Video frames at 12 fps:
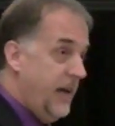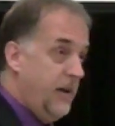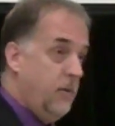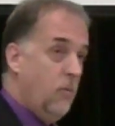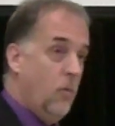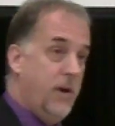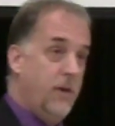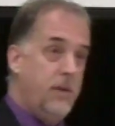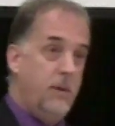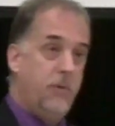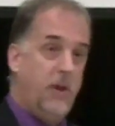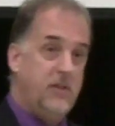then one of the
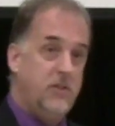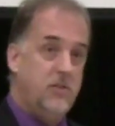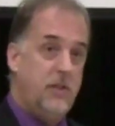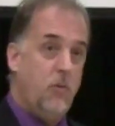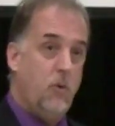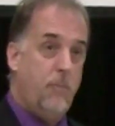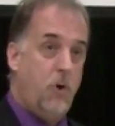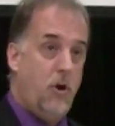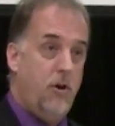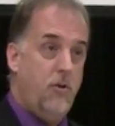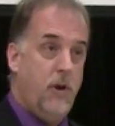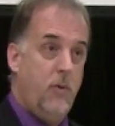places that we're
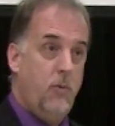partnering